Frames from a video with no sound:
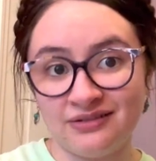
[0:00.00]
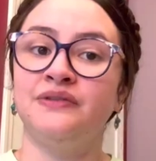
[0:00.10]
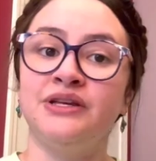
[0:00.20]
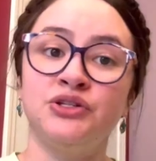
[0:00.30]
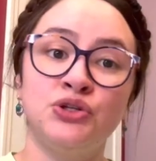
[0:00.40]

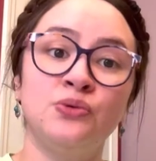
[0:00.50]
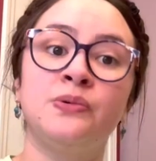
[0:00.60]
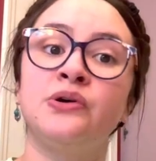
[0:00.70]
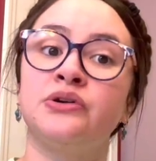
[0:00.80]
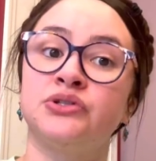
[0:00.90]
These two
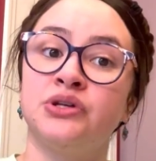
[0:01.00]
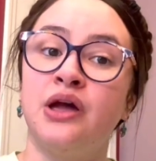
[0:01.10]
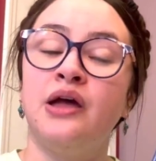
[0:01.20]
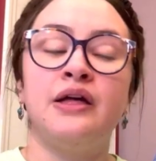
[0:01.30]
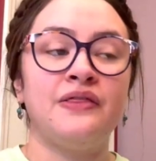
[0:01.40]
books,
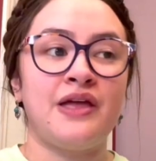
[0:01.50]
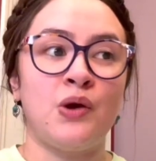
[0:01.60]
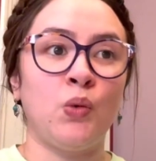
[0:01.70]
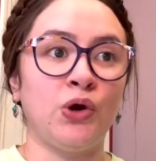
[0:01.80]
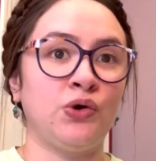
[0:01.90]
they
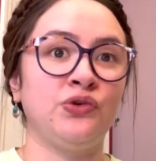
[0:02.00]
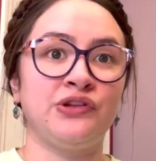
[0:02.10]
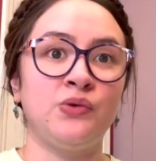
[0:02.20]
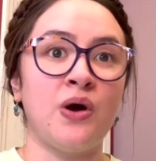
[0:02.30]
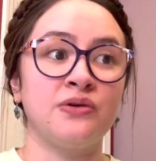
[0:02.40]
work
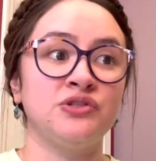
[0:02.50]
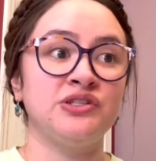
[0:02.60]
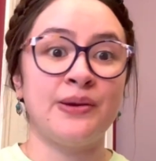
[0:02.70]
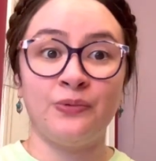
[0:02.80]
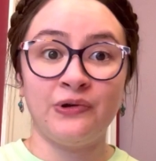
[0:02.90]
really well
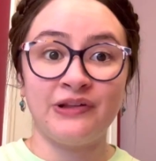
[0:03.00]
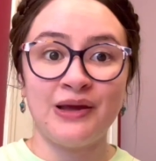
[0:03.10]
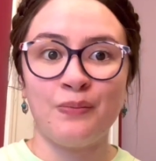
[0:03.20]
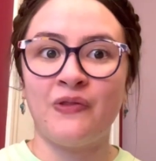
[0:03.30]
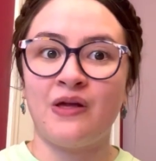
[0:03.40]

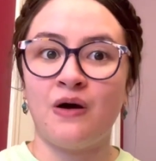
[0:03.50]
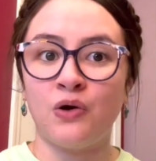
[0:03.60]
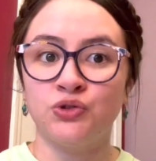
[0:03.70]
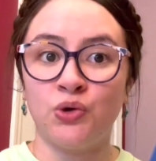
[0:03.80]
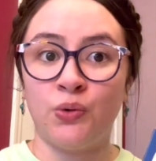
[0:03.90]
separately, but they
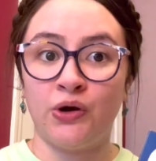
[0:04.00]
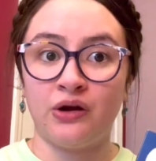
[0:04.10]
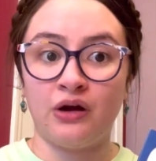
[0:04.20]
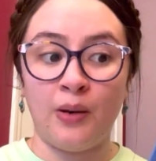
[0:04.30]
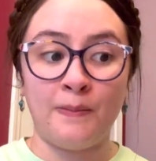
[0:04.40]
also
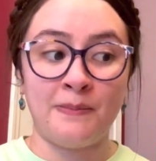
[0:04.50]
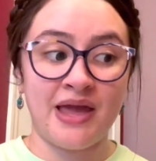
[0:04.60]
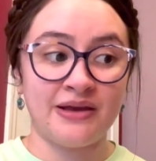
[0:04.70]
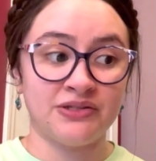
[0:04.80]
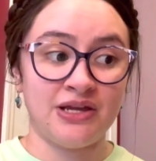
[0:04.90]
work
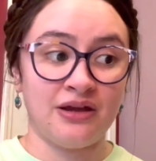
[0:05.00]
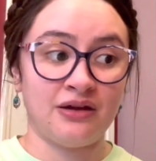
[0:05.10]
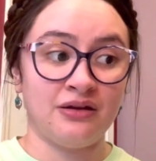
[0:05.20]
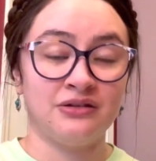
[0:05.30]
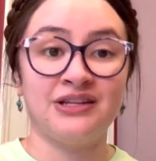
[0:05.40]

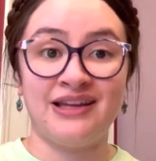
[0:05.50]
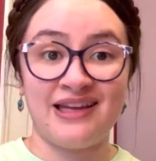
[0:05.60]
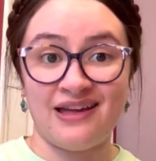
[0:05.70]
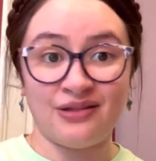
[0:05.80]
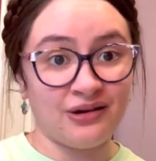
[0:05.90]
amazing
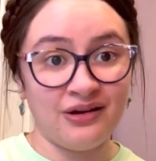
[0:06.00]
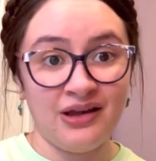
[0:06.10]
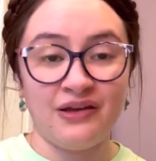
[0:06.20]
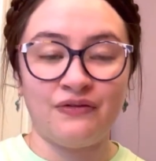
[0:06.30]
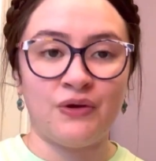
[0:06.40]
together
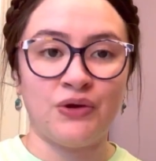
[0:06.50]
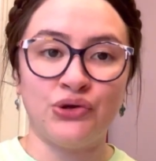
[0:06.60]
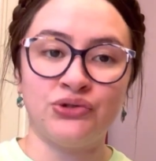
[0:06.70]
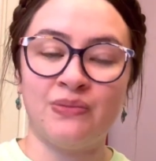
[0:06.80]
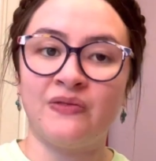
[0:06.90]
if you
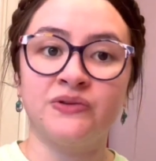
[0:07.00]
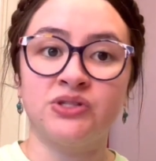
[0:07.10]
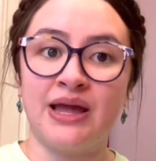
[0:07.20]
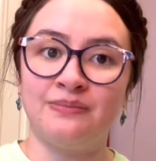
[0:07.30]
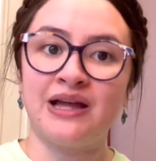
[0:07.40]
use them at the
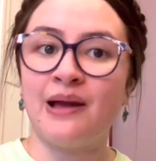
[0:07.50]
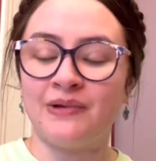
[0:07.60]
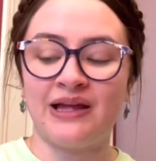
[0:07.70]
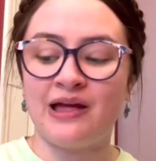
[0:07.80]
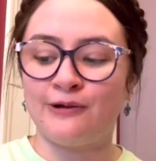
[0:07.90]
same time
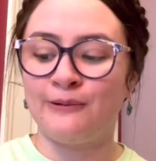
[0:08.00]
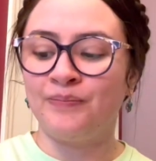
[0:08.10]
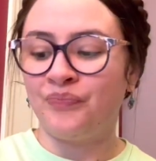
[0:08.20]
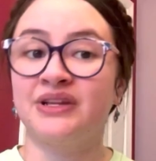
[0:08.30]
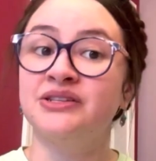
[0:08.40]
together.
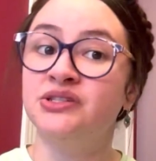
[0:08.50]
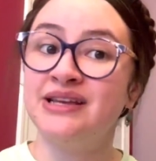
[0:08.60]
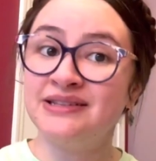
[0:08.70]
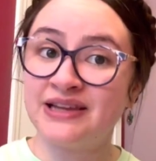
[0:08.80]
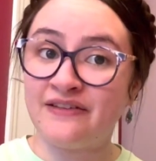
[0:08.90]

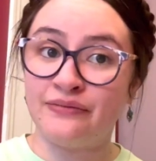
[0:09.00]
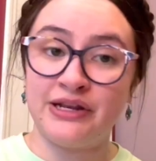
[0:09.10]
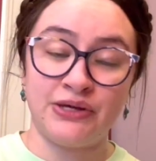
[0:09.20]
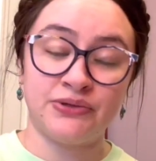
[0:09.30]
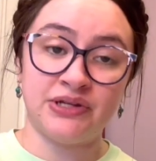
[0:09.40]
Since I've
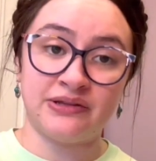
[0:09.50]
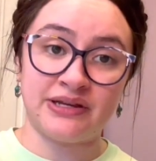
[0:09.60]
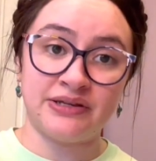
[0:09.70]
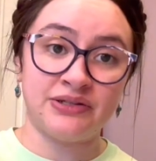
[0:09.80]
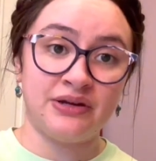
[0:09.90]
been using
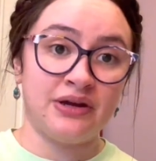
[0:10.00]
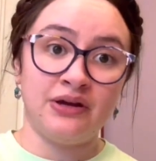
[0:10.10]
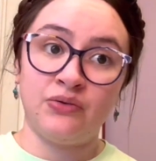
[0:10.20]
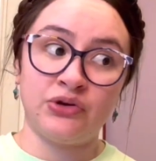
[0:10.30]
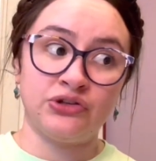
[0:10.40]
these,
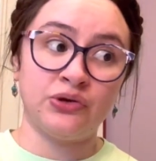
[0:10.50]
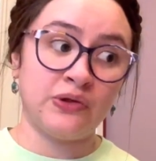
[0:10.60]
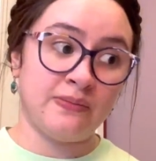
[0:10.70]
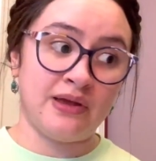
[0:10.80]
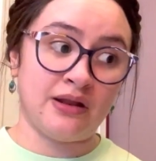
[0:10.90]
which has
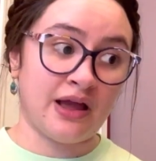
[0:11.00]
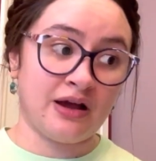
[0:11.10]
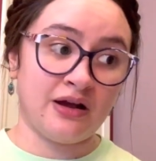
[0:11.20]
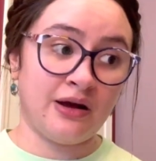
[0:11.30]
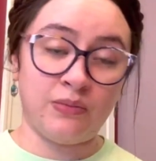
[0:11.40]
only been like
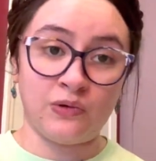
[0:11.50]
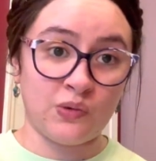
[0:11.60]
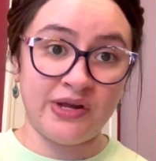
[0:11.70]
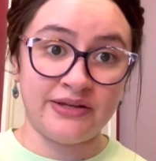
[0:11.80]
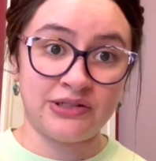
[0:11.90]
a couple
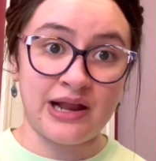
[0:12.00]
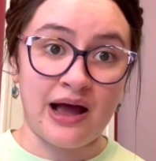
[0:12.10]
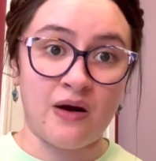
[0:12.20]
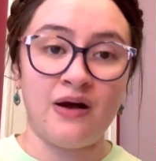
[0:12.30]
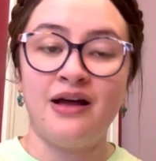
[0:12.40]
of weeks
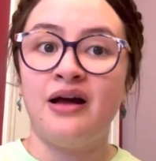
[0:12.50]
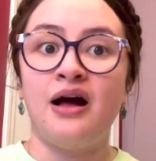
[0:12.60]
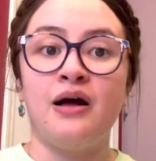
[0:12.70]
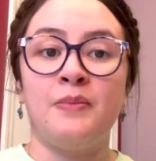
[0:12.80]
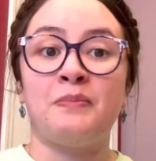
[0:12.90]
now,
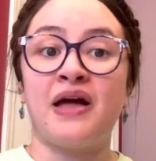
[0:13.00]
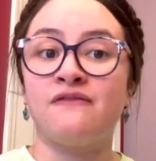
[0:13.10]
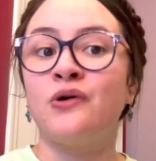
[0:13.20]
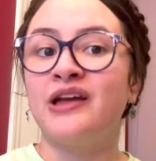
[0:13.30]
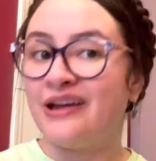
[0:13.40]
my
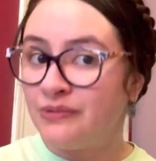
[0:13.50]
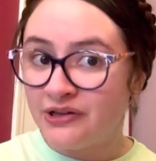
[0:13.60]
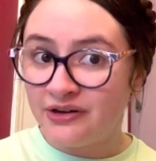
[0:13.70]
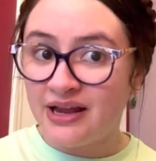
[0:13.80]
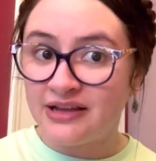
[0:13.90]

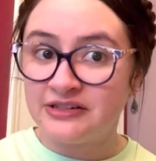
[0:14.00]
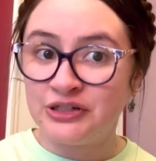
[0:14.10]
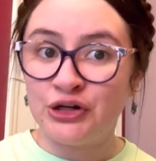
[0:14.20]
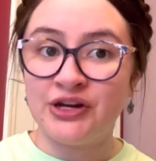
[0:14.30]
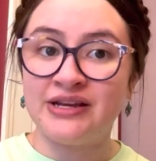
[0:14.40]
vocabulary has
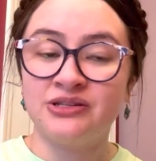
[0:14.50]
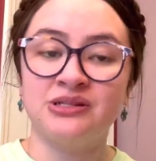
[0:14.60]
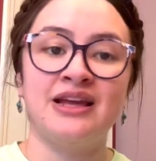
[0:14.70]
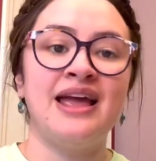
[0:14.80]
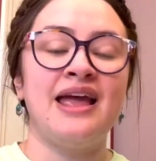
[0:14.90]

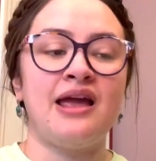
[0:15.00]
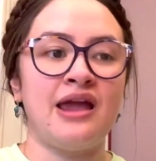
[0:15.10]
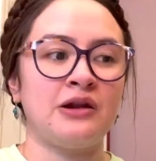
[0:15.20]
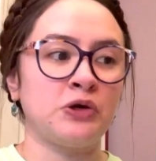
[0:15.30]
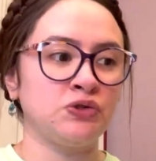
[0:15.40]
increased,
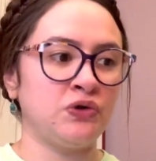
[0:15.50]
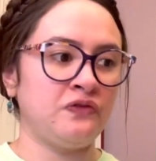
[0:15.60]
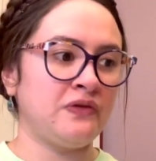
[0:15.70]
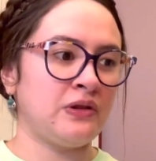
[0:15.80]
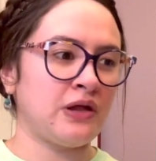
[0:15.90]
and I also
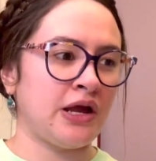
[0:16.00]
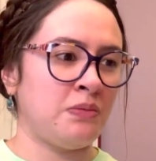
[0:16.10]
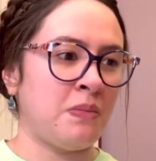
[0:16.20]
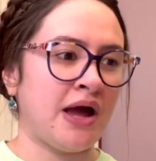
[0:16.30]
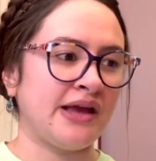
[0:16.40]
feel
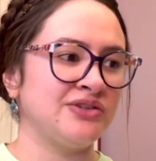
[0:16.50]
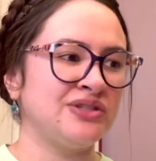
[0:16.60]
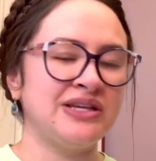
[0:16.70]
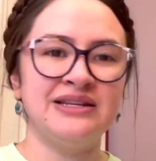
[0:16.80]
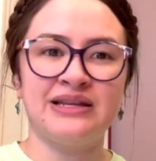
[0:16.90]
like my
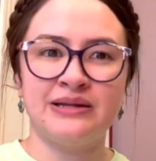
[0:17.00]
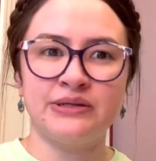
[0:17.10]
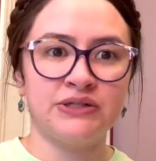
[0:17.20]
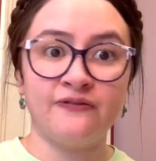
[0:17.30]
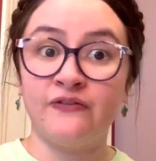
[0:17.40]

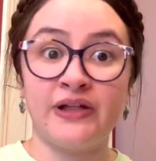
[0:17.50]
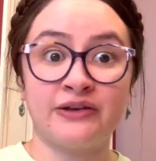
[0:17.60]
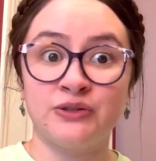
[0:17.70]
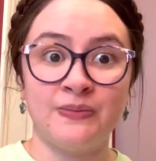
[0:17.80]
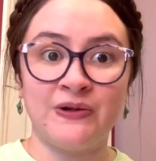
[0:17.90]
sentence
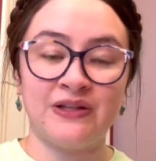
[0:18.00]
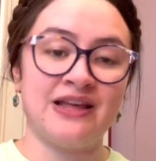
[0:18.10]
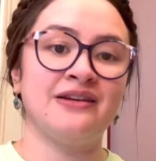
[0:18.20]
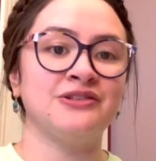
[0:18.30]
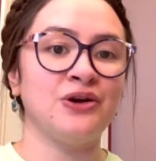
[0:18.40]

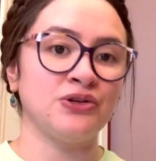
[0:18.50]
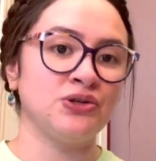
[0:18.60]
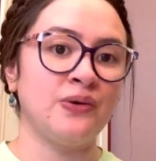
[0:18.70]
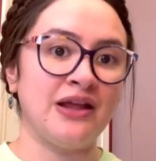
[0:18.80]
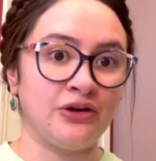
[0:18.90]
flexibility has
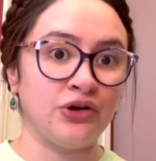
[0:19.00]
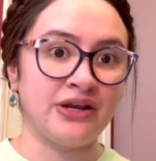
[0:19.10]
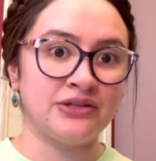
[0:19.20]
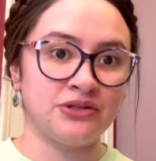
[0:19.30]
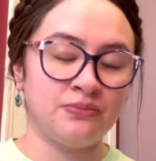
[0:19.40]
also
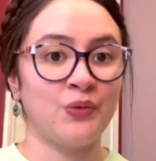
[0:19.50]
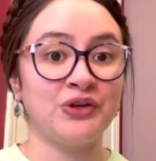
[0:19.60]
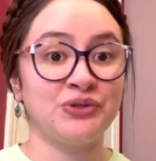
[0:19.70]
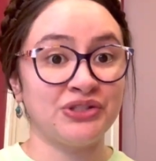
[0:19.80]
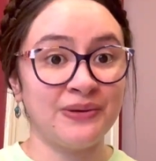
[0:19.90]
increased,
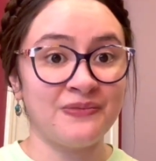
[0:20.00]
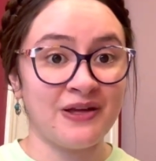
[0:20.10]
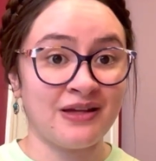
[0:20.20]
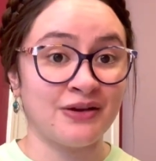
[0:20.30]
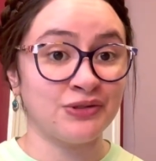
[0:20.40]
which is
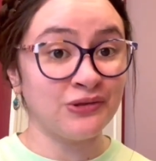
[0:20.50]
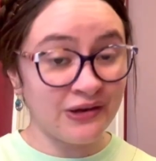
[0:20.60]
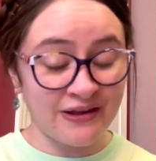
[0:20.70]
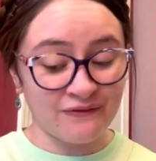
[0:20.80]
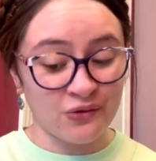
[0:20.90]
something that I was
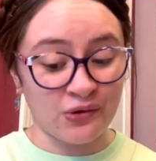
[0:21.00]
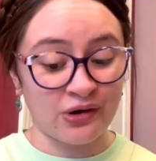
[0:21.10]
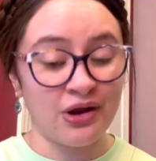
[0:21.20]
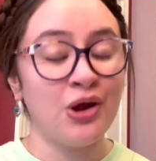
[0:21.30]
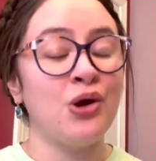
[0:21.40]
looking
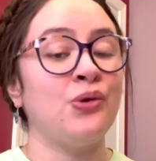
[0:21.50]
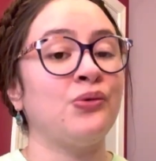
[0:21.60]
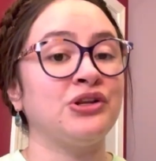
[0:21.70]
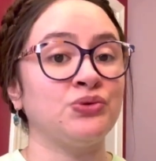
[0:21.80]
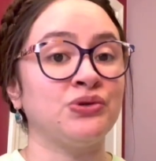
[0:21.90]
for,
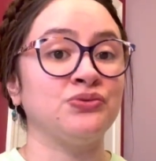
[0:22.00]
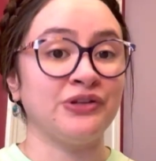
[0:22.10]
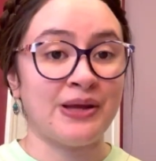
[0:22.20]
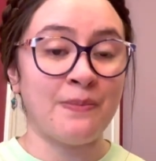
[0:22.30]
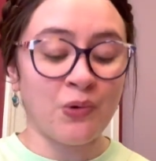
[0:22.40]
which was
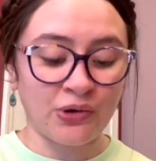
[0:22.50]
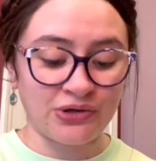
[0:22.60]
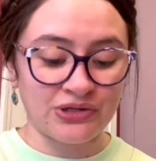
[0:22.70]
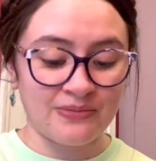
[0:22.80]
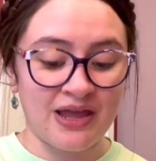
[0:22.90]
really
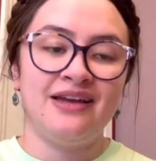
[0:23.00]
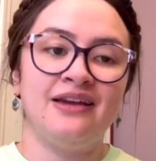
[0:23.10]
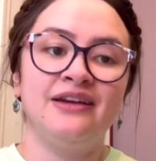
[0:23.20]
important to me.